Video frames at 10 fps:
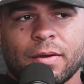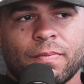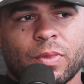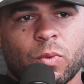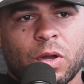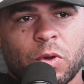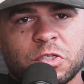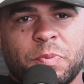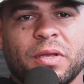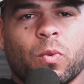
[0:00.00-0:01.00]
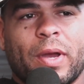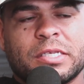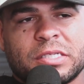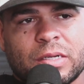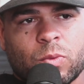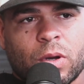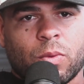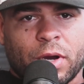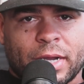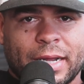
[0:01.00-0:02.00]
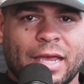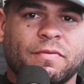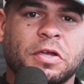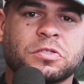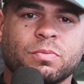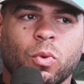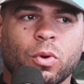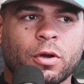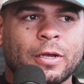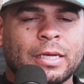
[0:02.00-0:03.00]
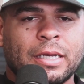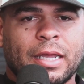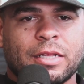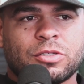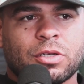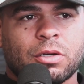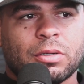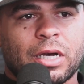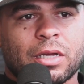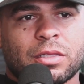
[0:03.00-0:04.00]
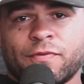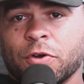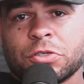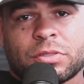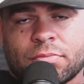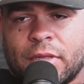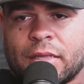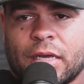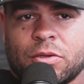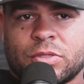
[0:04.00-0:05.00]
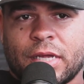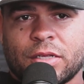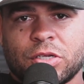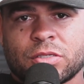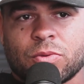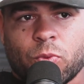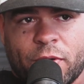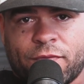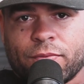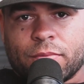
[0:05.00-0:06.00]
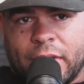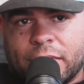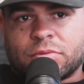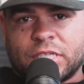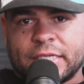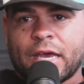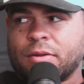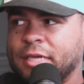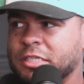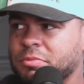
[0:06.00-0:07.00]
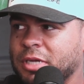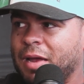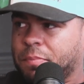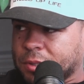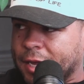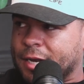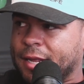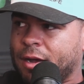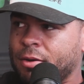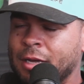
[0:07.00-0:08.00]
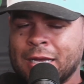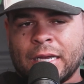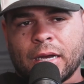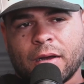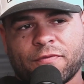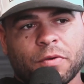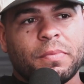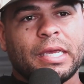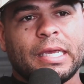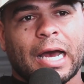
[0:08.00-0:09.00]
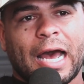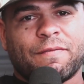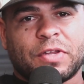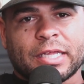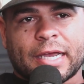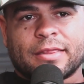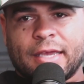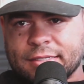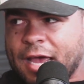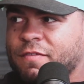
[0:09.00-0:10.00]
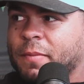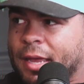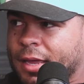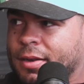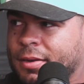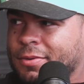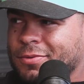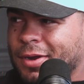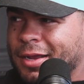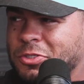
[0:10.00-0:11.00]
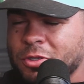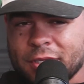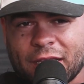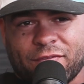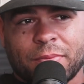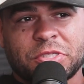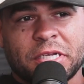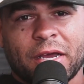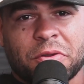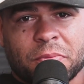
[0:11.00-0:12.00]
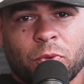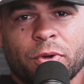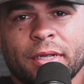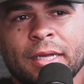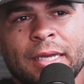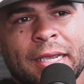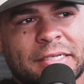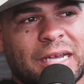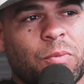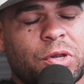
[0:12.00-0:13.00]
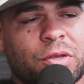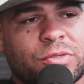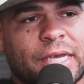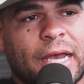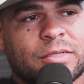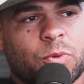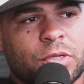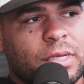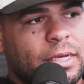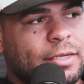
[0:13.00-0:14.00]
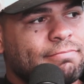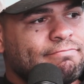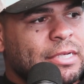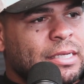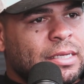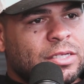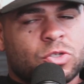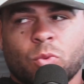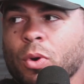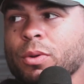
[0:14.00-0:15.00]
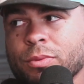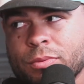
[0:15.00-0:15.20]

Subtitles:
What's being wasted? Where can I invest more? And so the first thing, like you said, it just like sit down and take some time, plan it out. For me, I have to get like things out of my head, right? So it's like if I'm sitting down in the morning, because I'm one of those guys where it's like squirrel,